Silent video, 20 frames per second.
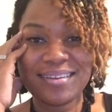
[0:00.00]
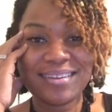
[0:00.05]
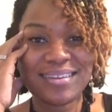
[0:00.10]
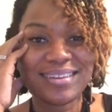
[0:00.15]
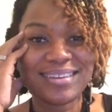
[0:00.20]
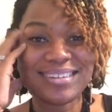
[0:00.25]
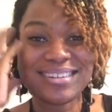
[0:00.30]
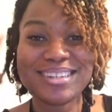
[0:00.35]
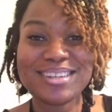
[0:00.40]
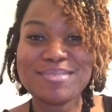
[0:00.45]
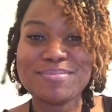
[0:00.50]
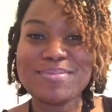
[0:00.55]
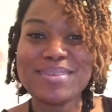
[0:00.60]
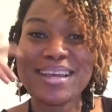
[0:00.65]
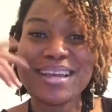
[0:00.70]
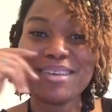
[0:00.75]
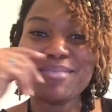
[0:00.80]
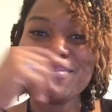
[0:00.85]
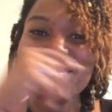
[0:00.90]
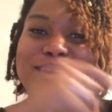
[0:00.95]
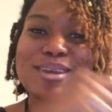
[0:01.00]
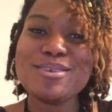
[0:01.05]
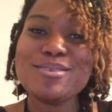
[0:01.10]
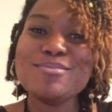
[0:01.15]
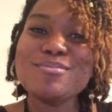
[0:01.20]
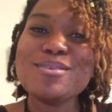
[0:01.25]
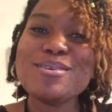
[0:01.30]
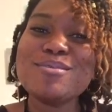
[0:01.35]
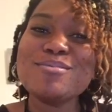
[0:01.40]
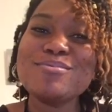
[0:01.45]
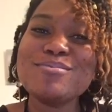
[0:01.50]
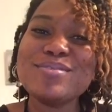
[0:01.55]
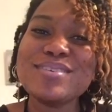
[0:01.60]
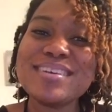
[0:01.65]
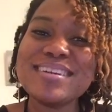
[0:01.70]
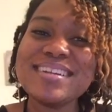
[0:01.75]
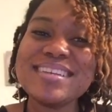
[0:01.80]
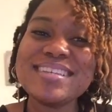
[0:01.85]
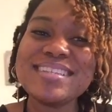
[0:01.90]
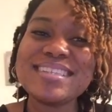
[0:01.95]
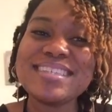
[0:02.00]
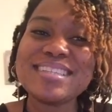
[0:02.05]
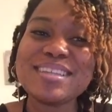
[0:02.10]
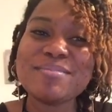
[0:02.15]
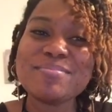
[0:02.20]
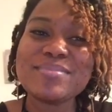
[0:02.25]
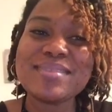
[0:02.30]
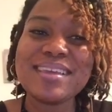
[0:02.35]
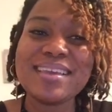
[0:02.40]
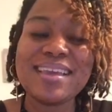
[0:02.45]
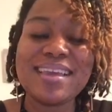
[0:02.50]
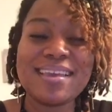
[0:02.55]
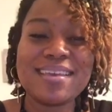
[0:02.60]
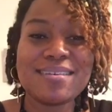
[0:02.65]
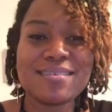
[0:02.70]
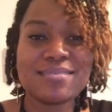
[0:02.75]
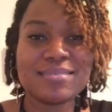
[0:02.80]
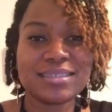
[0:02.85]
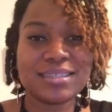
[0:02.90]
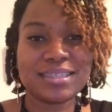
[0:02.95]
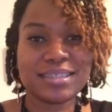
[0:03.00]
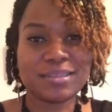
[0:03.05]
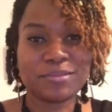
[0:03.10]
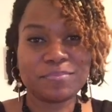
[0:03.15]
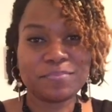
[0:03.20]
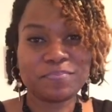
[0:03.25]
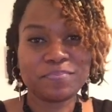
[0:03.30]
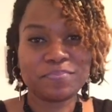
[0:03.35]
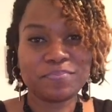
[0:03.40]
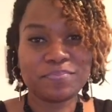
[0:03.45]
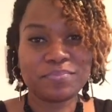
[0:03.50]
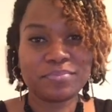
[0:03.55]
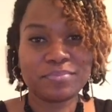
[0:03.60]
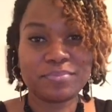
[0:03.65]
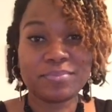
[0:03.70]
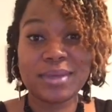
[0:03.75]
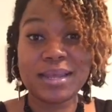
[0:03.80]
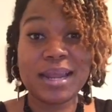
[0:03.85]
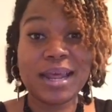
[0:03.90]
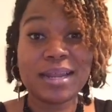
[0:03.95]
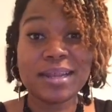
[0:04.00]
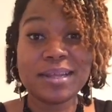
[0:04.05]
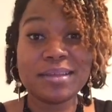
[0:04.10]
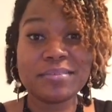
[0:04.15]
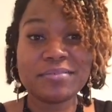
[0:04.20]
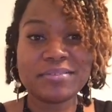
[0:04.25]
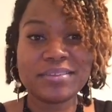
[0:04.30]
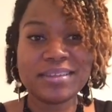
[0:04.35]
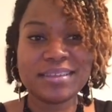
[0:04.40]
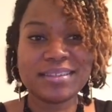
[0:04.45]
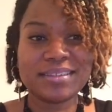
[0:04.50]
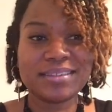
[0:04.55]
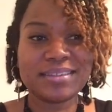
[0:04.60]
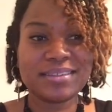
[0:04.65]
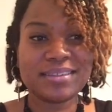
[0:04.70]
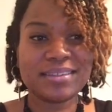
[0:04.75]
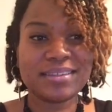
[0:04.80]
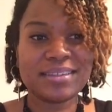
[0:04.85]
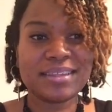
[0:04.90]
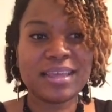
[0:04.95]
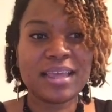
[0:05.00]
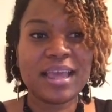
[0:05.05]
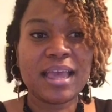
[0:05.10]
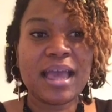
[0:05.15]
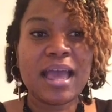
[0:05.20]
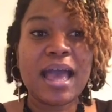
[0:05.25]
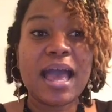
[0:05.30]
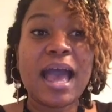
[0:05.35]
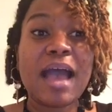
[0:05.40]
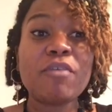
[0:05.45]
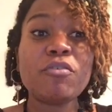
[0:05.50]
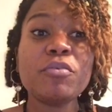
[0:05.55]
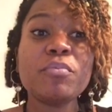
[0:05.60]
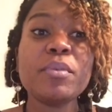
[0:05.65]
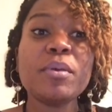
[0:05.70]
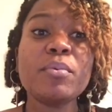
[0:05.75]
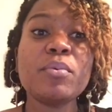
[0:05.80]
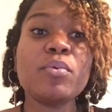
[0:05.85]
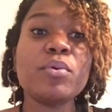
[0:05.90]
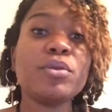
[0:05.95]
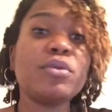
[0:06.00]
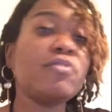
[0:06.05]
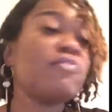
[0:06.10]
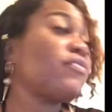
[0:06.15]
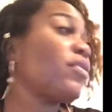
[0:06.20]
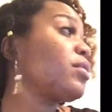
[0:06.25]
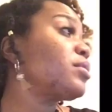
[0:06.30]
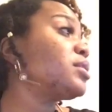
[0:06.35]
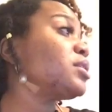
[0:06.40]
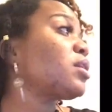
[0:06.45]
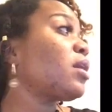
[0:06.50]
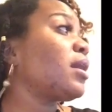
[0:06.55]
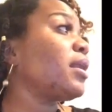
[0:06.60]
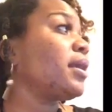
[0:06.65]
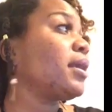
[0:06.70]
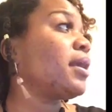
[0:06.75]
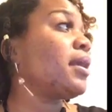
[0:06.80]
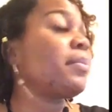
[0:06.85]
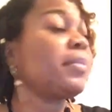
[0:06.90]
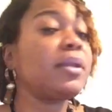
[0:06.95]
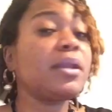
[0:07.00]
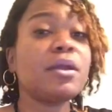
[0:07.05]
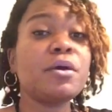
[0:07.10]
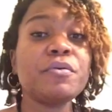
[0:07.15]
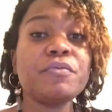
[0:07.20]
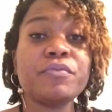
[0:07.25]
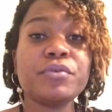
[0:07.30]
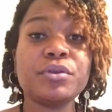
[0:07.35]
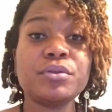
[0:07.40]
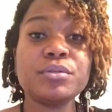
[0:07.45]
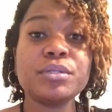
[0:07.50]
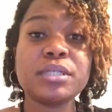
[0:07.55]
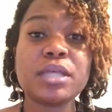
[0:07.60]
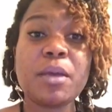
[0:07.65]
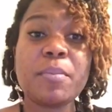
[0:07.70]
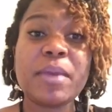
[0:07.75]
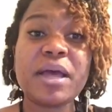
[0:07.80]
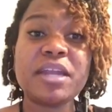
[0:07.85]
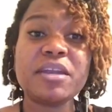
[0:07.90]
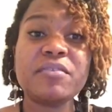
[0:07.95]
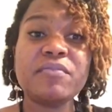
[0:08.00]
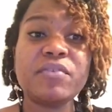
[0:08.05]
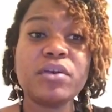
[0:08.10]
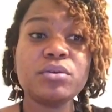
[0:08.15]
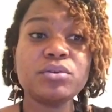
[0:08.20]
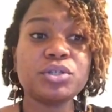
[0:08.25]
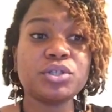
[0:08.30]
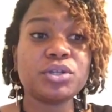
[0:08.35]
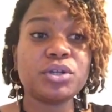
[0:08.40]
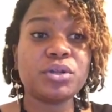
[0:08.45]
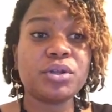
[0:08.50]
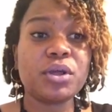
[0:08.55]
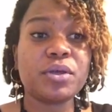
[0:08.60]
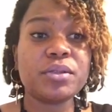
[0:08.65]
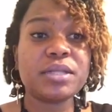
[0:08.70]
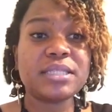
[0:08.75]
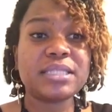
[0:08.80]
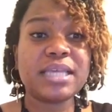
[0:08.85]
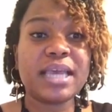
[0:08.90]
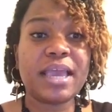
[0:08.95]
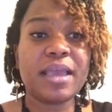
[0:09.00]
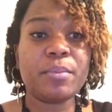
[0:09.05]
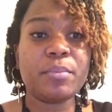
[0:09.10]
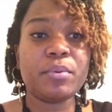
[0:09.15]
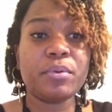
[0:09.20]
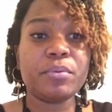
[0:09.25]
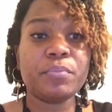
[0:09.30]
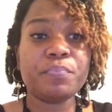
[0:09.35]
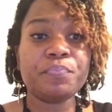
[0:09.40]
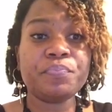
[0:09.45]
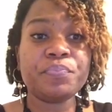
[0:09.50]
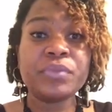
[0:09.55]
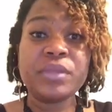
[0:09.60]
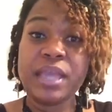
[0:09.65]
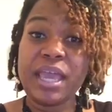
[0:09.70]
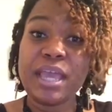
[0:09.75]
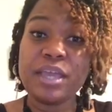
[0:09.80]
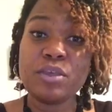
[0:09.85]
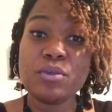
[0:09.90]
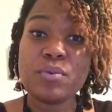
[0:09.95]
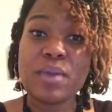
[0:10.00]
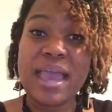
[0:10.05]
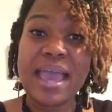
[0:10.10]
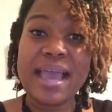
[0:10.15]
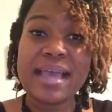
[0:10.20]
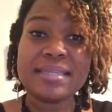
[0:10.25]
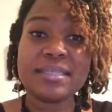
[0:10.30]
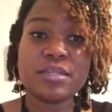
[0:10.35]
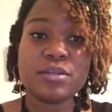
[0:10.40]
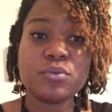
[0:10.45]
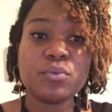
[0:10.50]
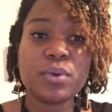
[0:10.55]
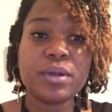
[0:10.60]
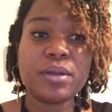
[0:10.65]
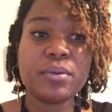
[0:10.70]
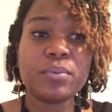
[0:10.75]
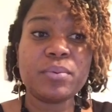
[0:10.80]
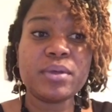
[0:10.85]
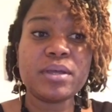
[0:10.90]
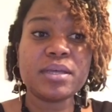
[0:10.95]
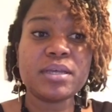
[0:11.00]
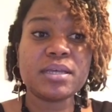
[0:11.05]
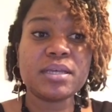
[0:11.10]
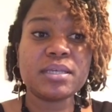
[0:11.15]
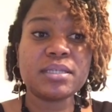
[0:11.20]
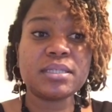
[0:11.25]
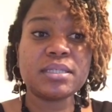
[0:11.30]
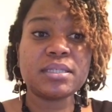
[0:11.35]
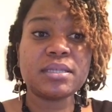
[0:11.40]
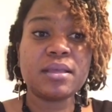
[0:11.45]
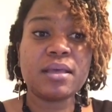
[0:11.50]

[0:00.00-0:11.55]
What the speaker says: Dear black man, you are really something else, but I love it. I remember when you first started coming over, you saw my devotional on the table, and you asked what it was.